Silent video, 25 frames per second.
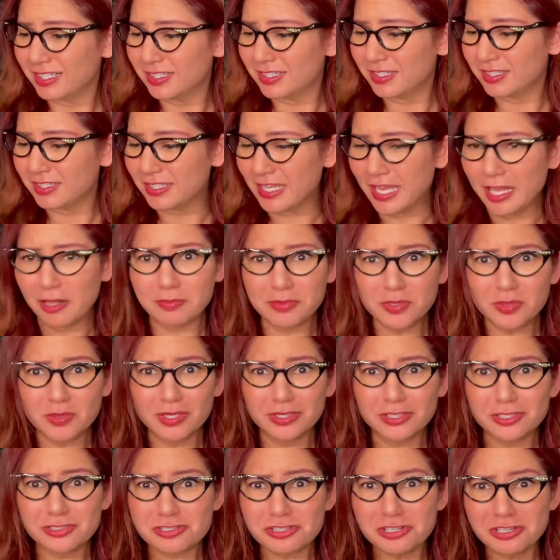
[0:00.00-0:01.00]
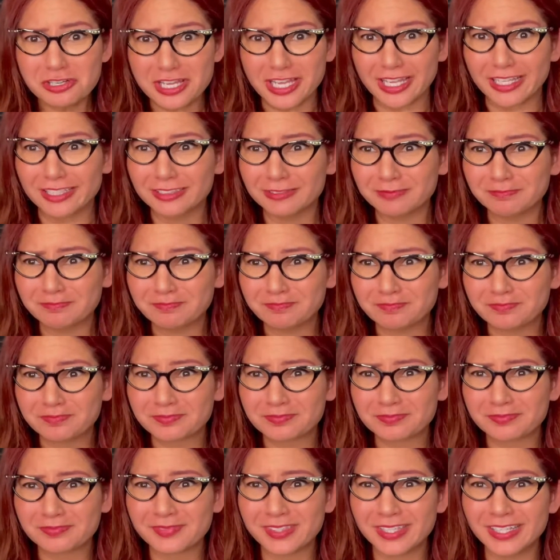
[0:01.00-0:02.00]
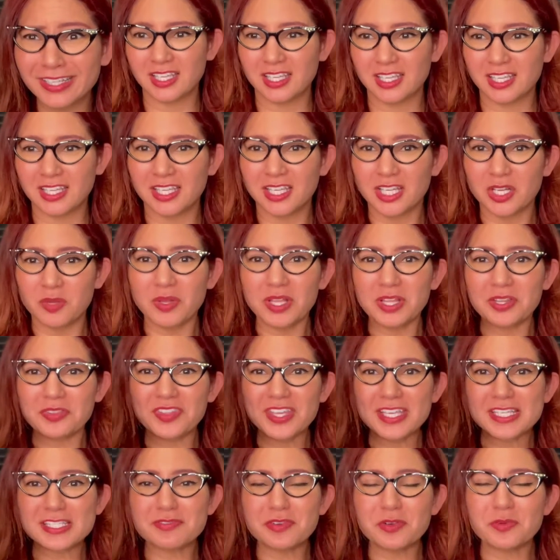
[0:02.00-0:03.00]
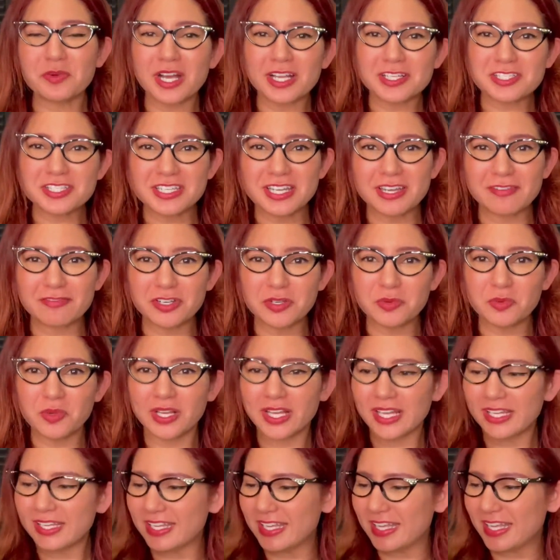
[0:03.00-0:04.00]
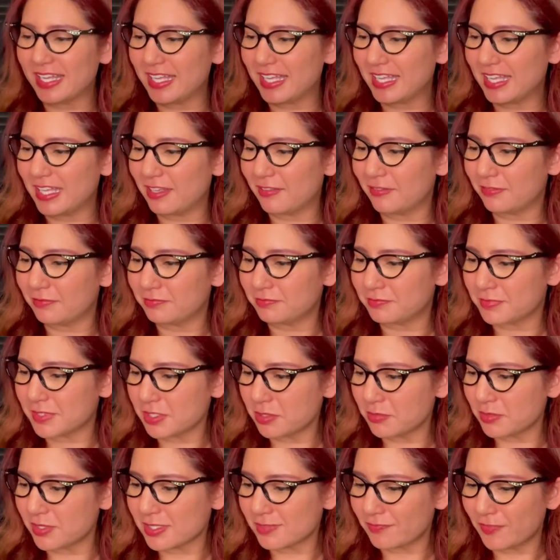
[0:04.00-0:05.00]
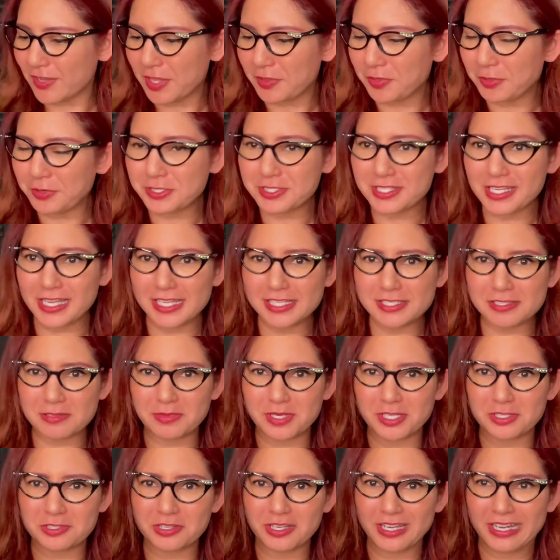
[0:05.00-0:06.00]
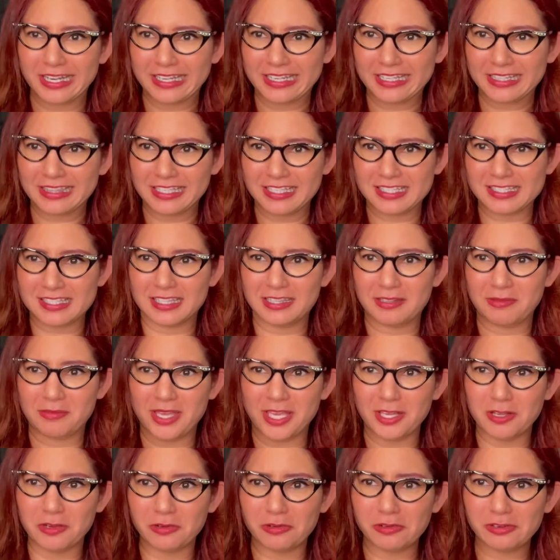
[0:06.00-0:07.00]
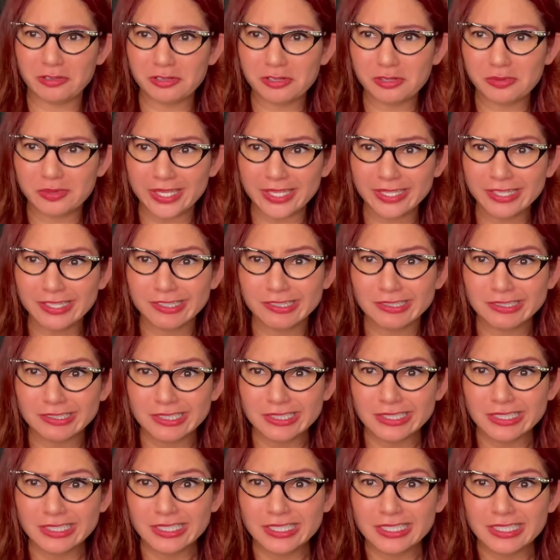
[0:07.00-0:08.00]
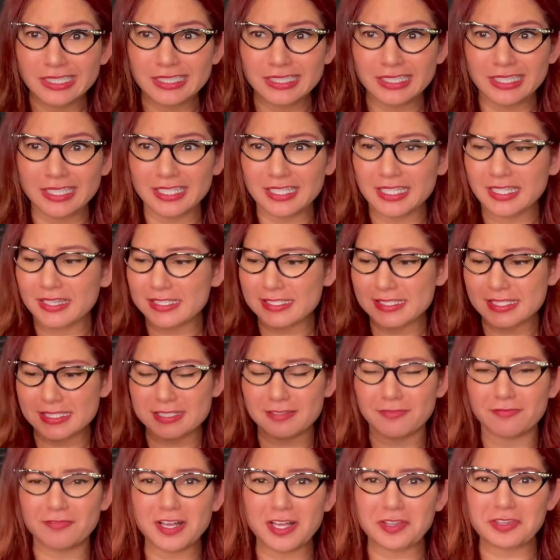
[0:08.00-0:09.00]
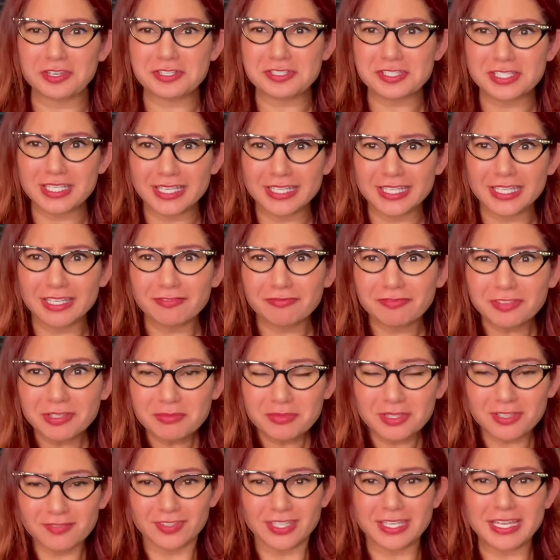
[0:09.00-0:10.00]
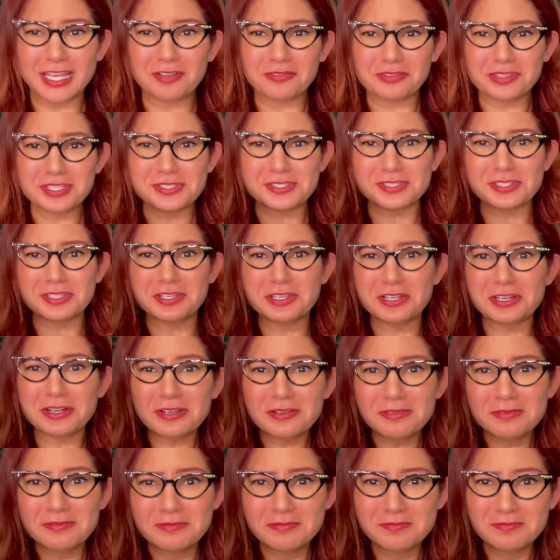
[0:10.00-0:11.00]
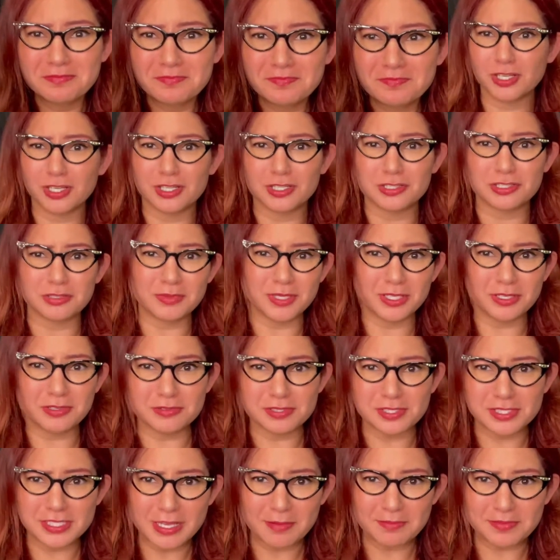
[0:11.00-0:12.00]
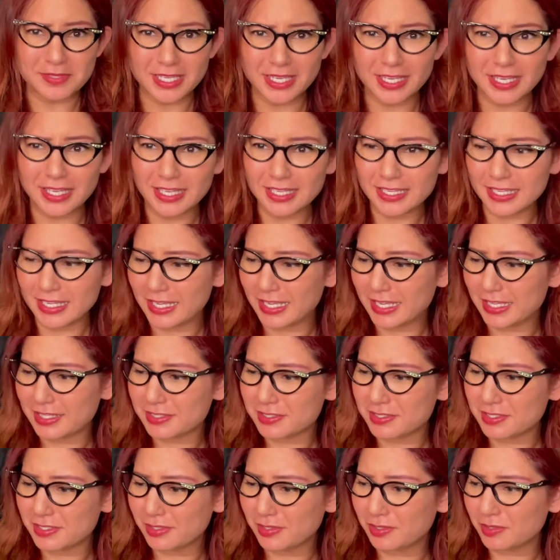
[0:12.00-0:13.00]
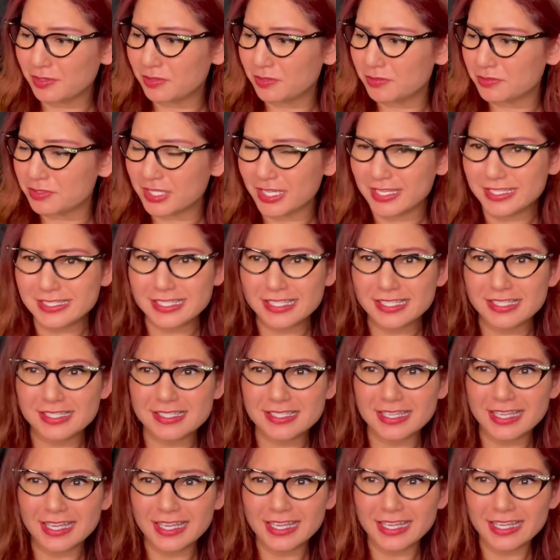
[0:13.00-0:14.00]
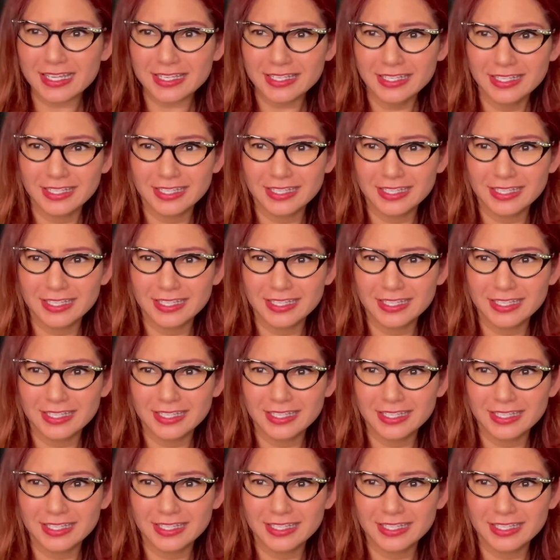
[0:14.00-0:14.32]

to help you on your journey. Well, thanks for watching, everyone. Uh, it's almost Father's Day, so I'm going to try and get these in the mail real quick. Uh, this is the Father's Day gift I'm giving out this year. To my new stepdad and to Jason's dad.